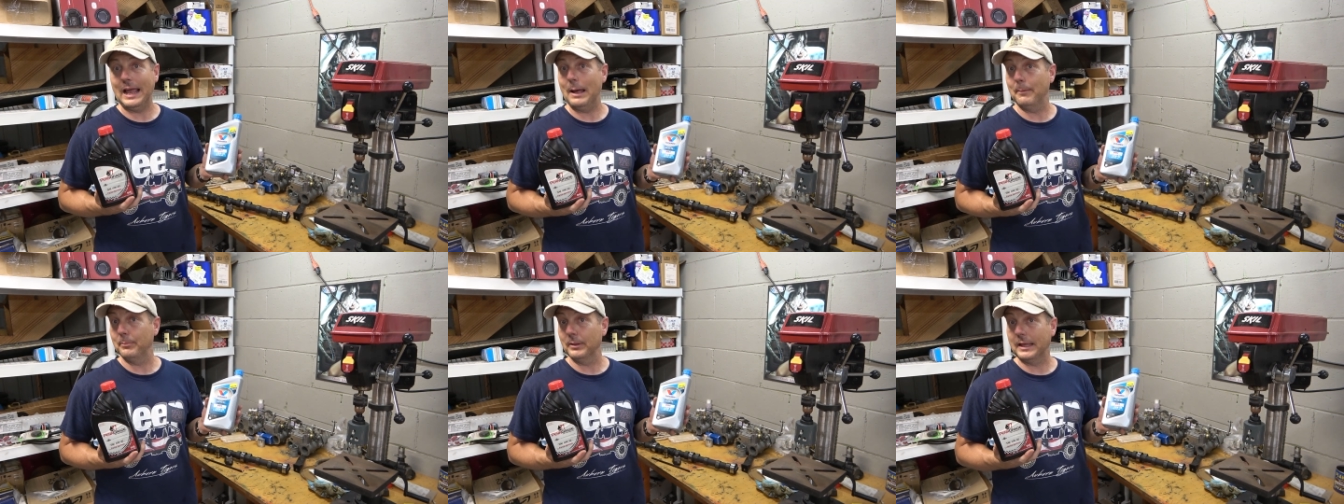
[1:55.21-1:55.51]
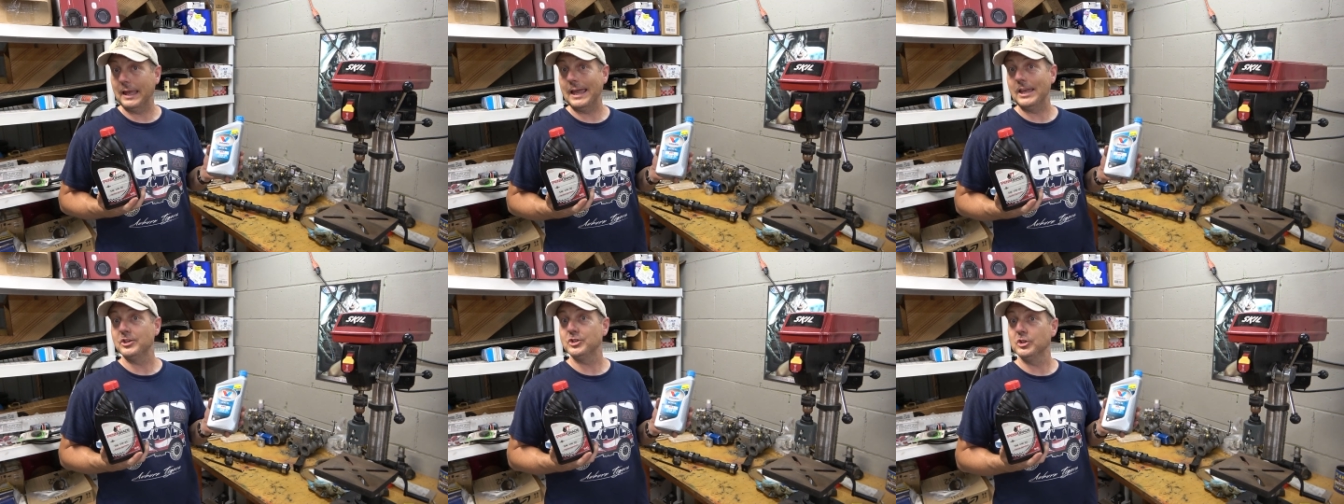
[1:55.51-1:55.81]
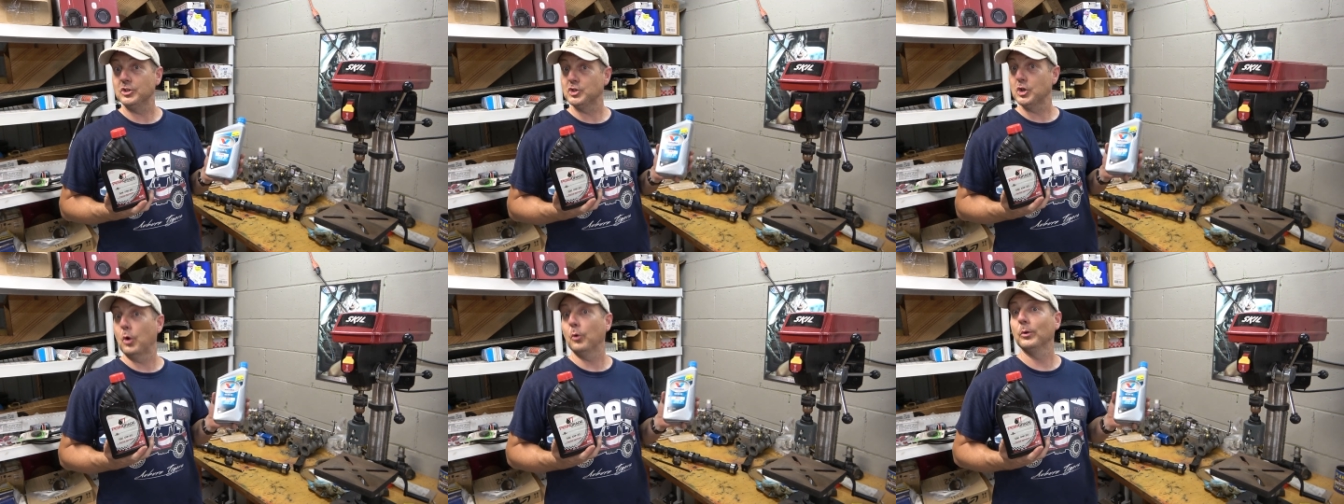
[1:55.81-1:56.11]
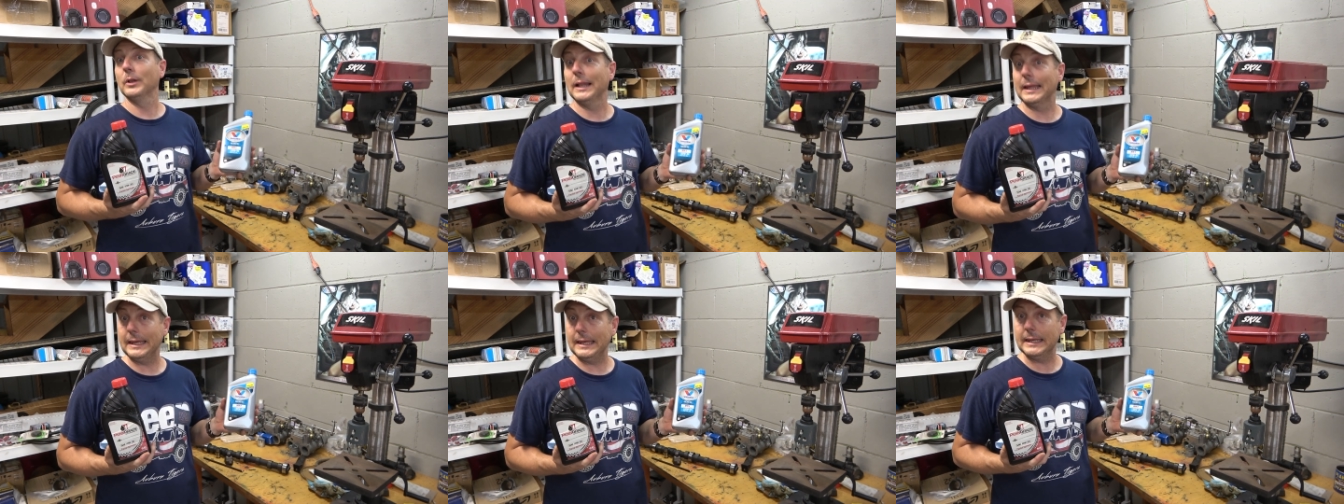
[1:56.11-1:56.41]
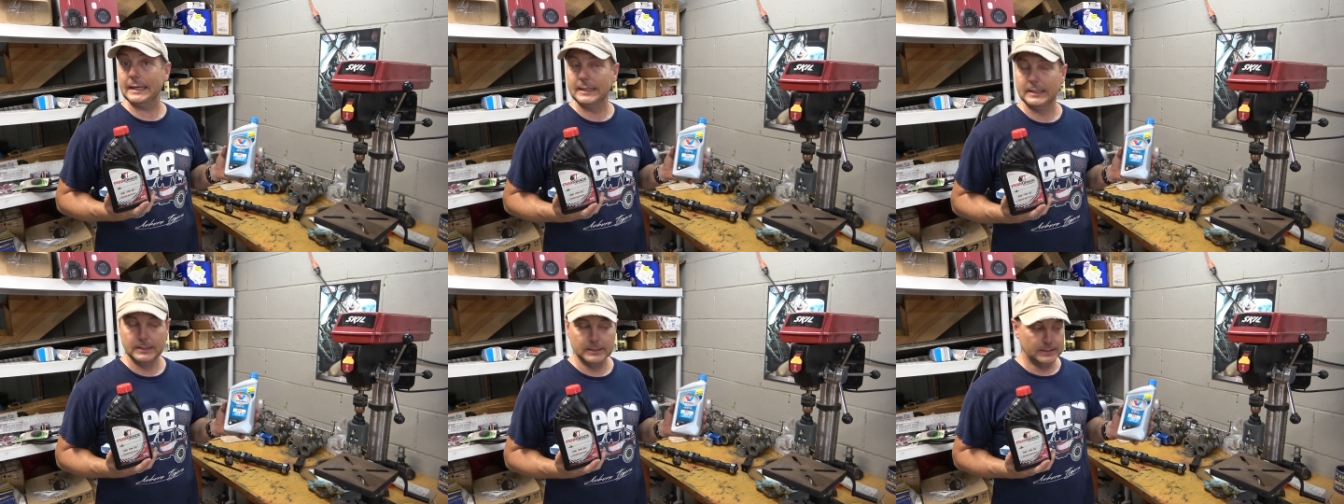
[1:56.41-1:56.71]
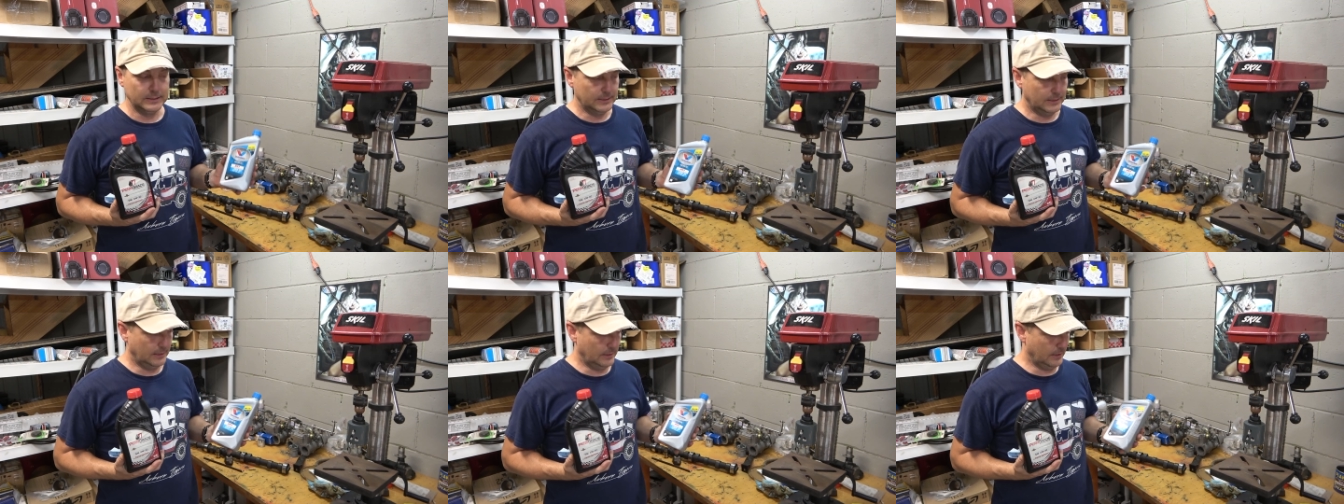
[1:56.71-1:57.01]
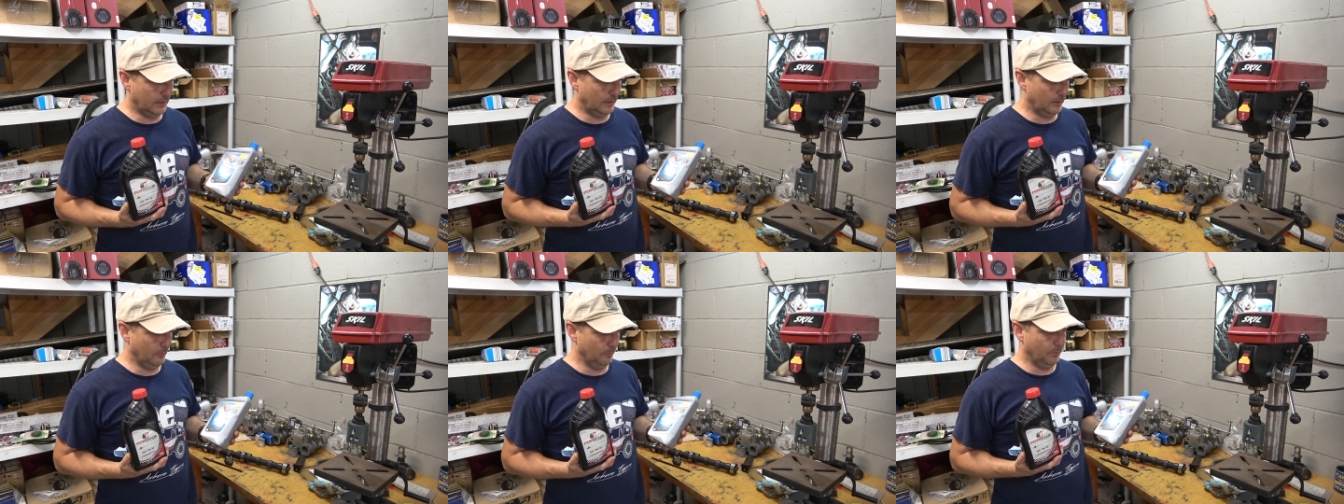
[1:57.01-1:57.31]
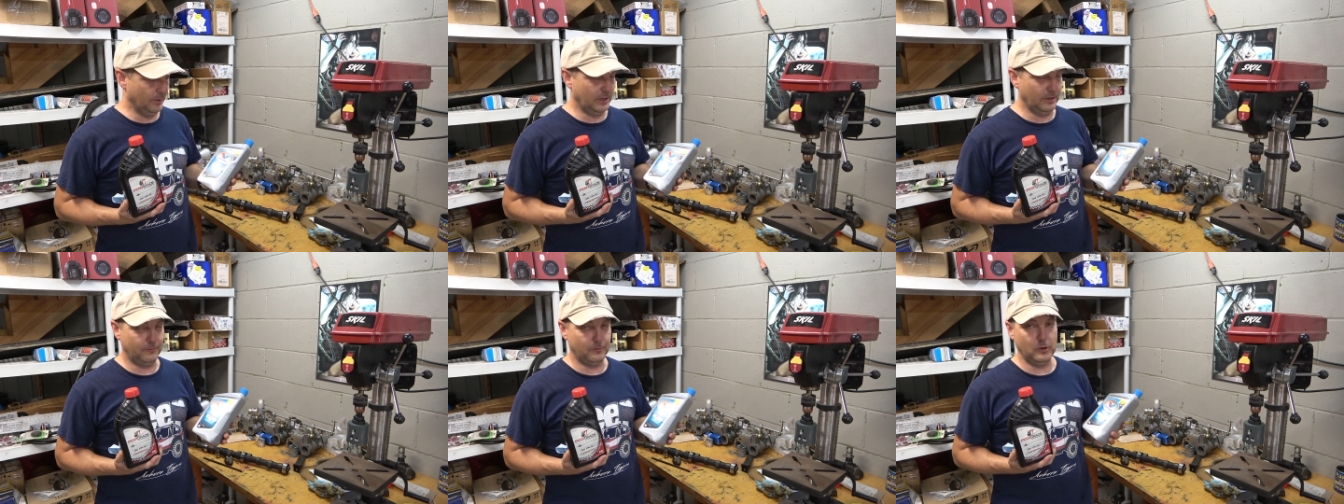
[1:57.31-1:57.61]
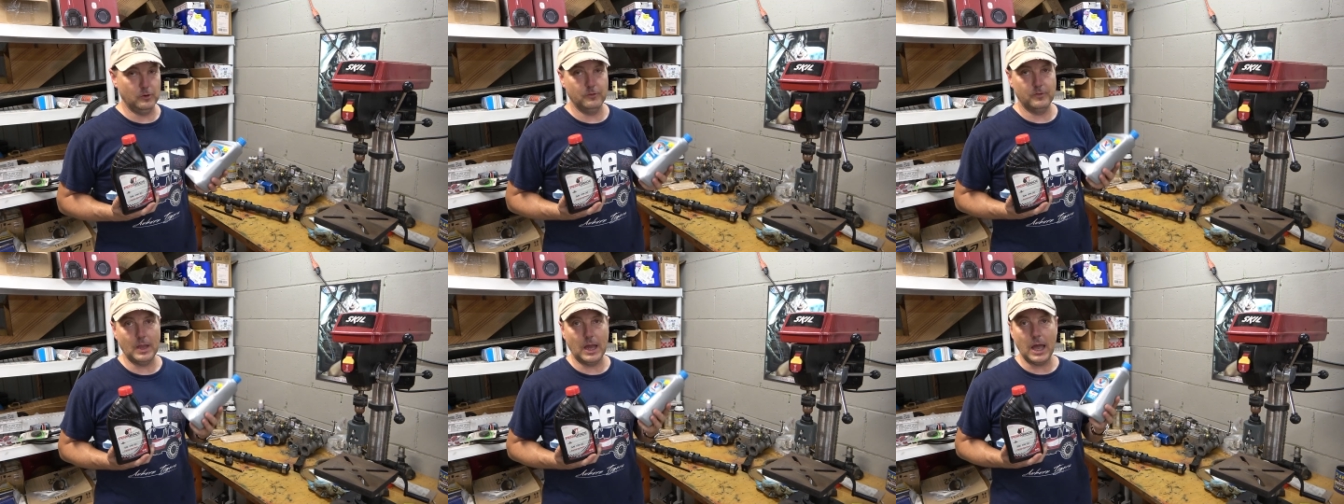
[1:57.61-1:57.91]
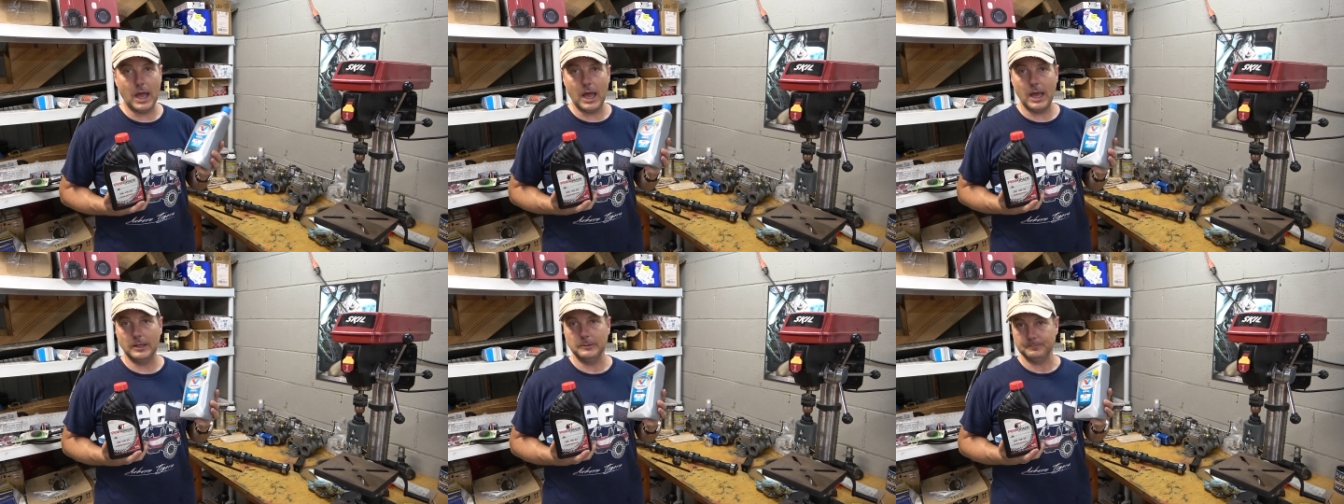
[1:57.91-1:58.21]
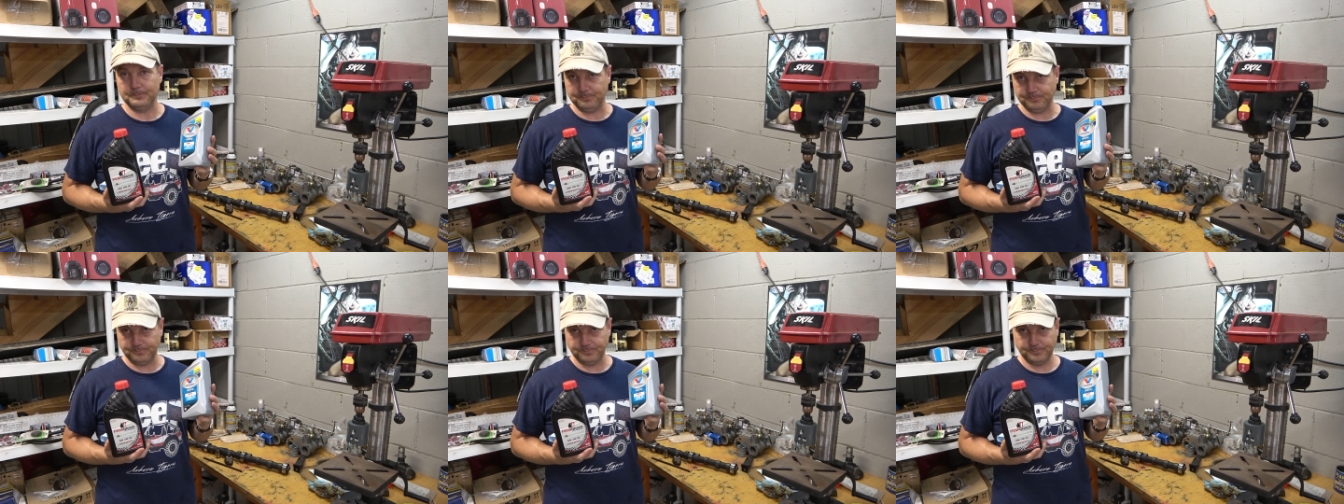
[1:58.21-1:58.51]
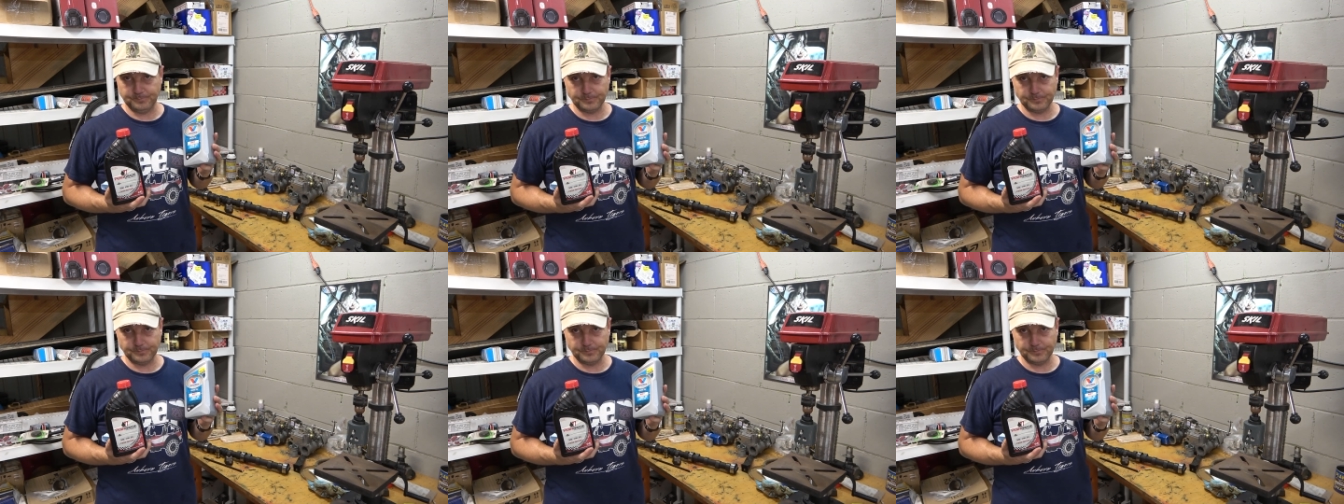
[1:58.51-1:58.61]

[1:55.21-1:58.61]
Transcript: applications only, um, but if you've got,